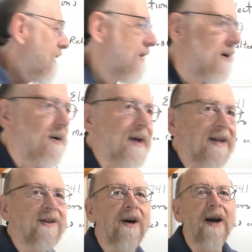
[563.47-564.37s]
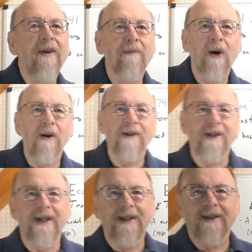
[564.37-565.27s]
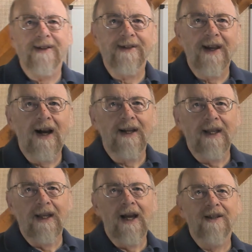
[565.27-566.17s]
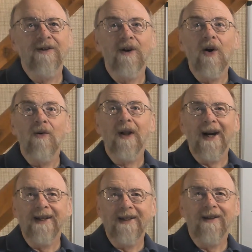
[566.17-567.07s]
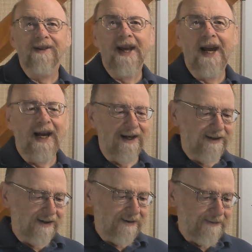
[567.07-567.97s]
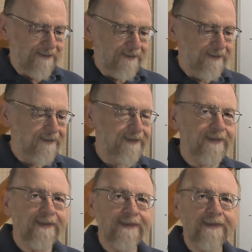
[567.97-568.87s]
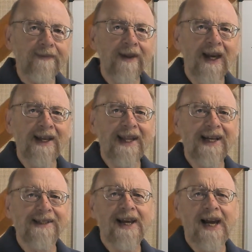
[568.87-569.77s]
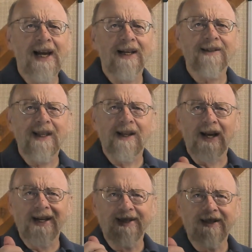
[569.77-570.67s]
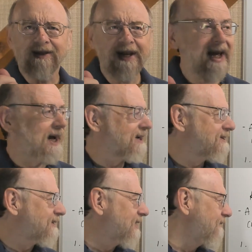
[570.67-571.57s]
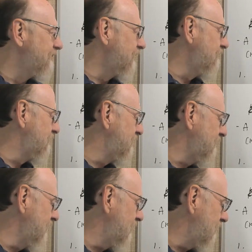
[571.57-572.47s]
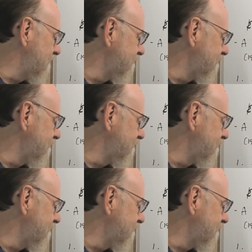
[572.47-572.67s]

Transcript: Okay, so every person in the society has their own ideal tax. And that tax, that ideal tax, is going to vary with their income.